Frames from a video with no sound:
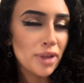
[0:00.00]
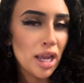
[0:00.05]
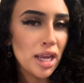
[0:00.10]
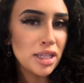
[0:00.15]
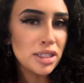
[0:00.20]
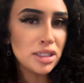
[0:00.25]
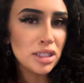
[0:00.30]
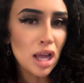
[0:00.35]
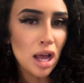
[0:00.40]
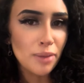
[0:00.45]

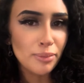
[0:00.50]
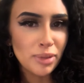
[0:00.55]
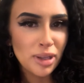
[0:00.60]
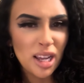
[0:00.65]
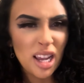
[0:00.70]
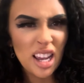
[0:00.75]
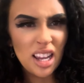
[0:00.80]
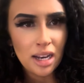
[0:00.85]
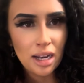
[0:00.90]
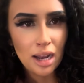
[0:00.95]
It's
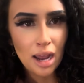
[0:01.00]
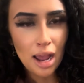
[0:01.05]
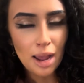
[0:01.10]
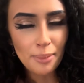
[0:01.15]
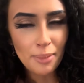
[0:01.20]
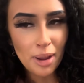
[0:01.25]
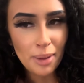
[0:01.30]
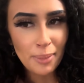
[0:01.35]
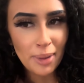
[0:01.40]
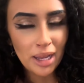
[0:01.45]
complicated. I
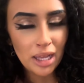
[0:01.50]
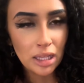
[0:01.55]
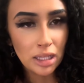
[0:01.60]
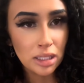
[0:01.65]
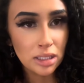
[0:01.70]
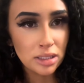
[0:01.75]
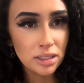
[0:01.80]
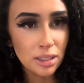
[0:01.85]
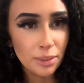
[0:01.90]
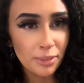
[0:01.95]
might make a
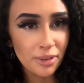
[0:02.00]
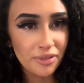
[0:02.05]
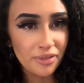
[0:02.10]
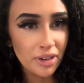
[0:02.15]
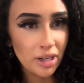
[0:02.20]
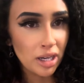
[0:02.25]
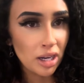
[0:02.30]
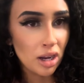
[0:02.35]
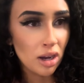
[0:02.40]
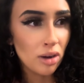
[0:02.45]
little separate
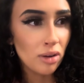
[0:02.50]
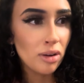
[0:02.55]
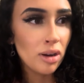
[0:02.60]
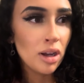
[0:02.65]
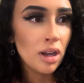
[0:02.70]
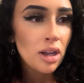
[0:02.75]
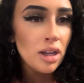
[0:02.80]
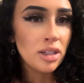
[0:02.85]
video